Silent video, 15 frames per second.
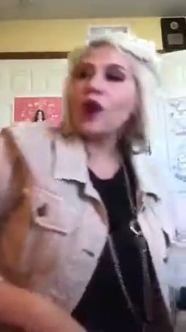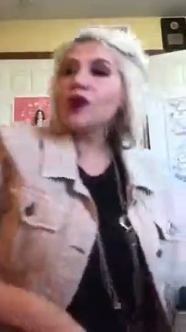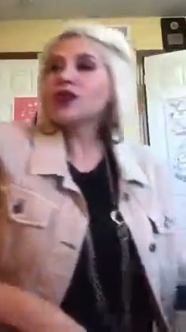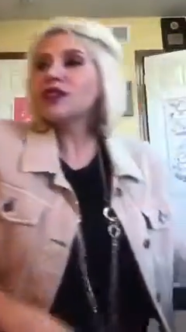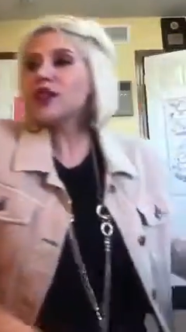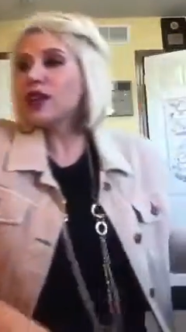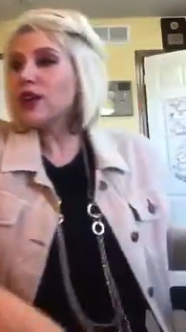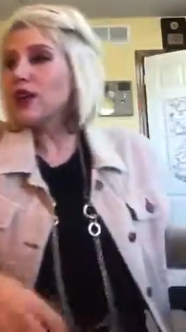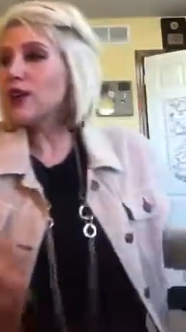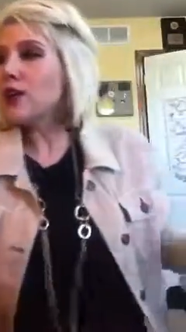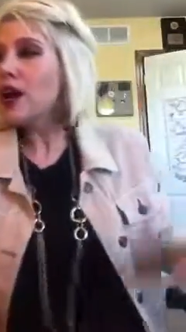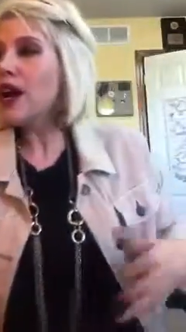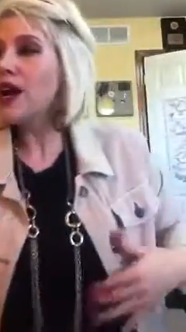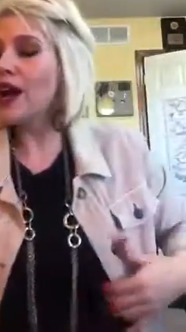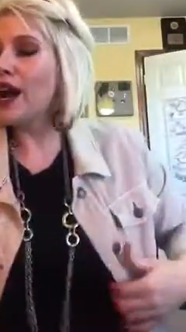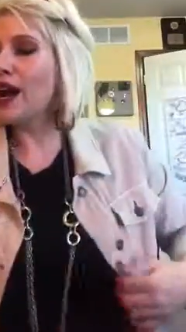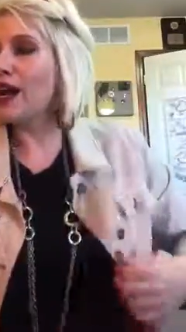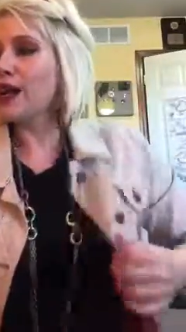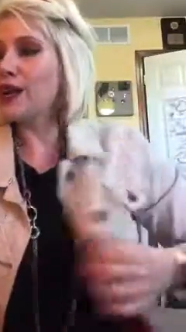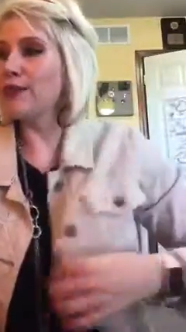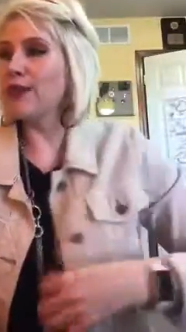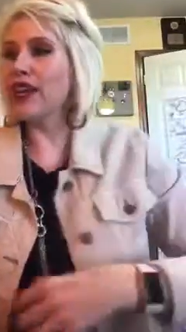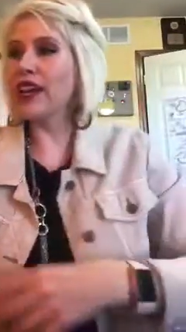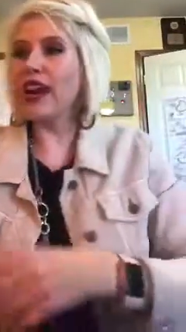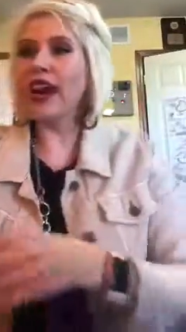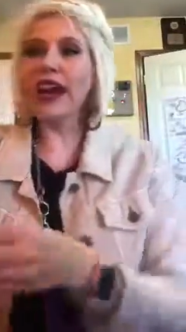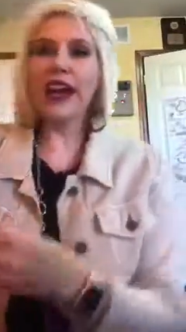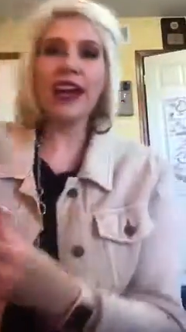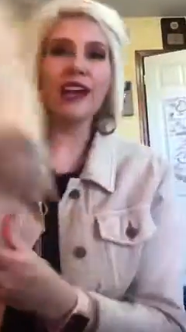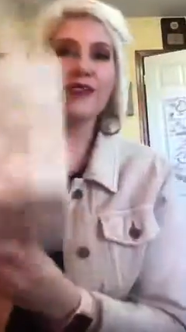also, like
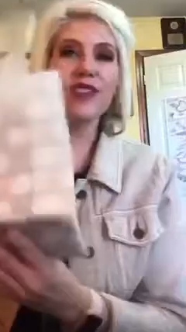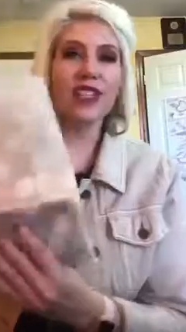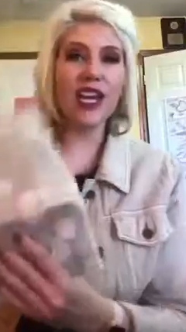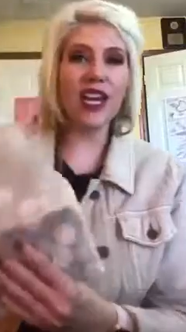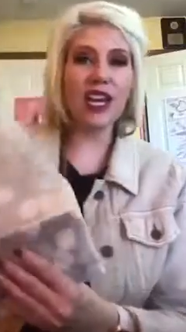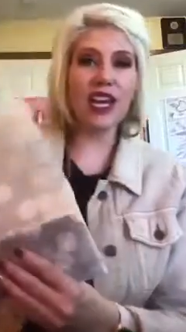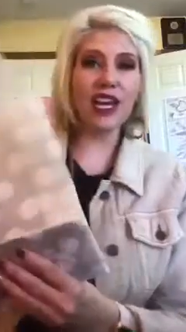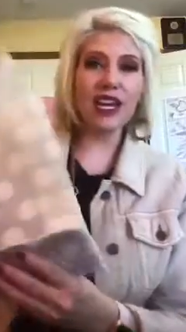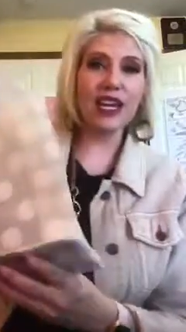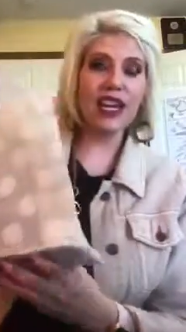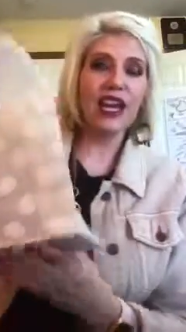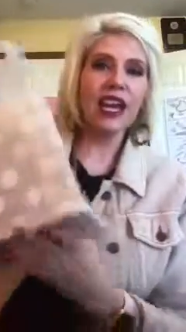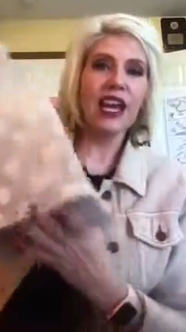I have done,